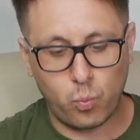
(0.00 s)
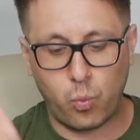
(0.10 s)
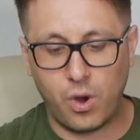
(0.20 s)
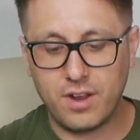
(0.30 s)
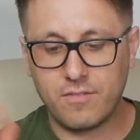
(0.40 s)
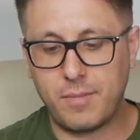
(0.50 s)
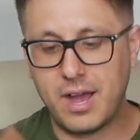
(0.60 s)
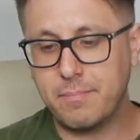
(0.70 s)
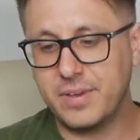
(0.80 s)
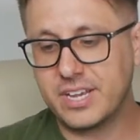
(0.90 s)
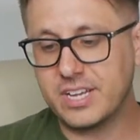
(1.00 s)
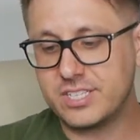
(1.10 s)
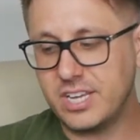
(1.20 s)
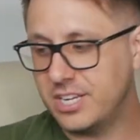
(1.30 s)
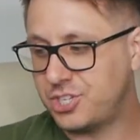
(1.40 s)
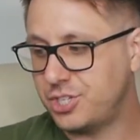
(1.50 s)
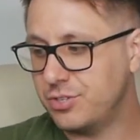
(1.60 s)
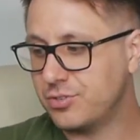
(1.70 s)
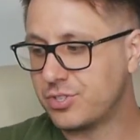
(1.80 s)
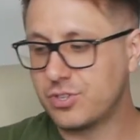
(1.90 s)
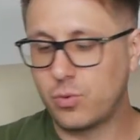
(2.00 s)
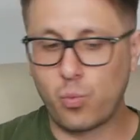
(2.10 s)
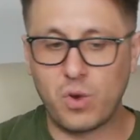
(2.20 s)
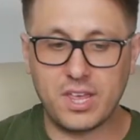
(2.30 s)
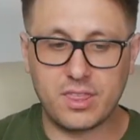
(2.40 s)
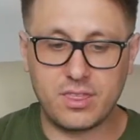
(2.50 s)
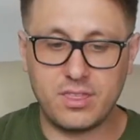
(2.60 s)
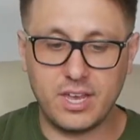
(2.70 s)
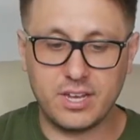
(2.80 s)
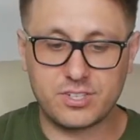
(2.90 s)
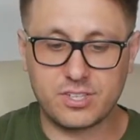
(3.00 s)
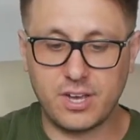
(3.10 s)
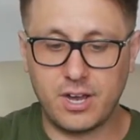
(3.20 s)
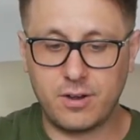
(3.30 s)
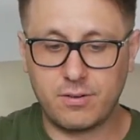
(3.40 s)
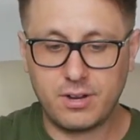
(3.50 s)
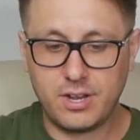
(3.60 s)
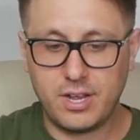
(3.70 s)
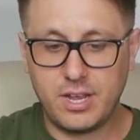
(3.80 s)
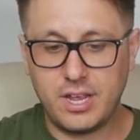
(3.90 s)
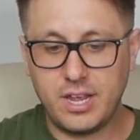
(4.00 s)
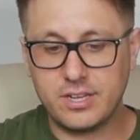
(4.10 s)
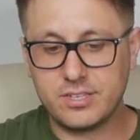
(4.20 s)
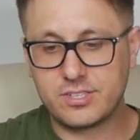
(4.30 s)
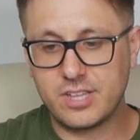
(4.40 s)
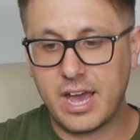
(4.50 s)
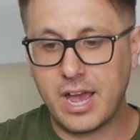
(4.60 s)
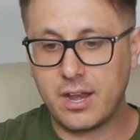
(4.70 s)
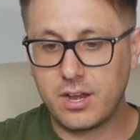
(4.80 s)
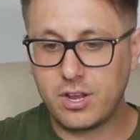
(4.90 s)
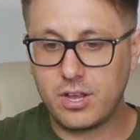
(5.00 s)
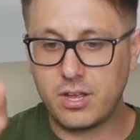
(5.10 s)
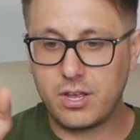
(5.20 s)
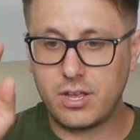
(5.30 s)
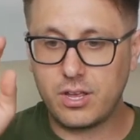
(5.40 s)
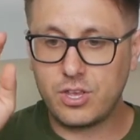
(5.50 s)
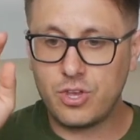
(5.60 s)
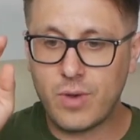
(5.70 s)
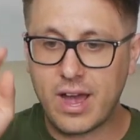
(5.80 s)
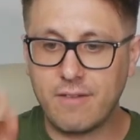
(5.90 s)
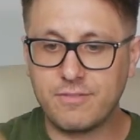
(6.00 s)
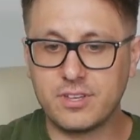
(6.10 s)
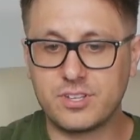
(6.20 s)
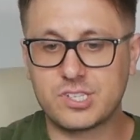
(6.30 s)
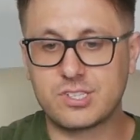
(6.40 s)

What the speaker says: One of my biggest issues with this, though, is that you have this